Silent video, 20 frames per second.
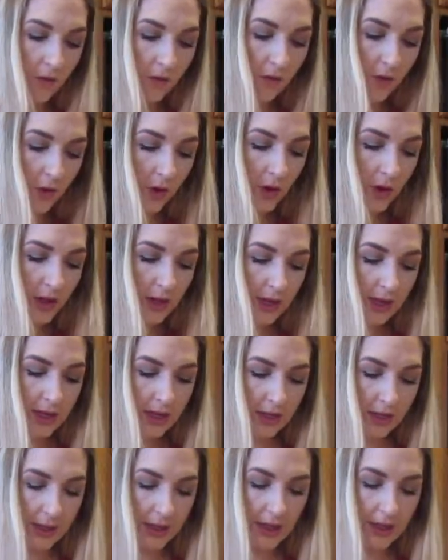fully
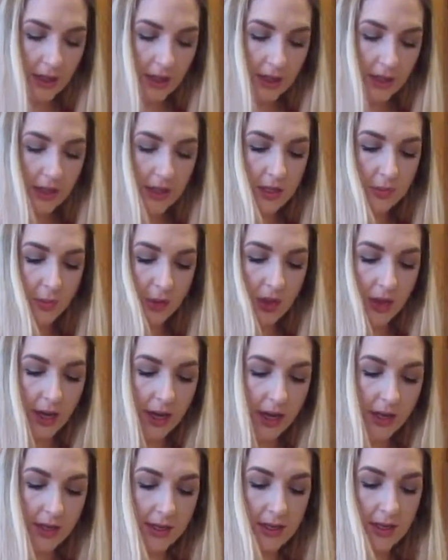clean this
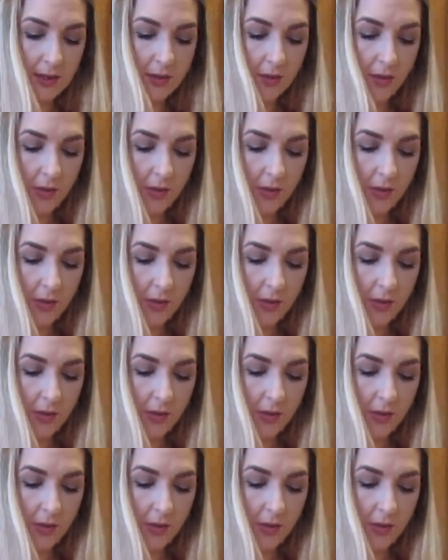plate.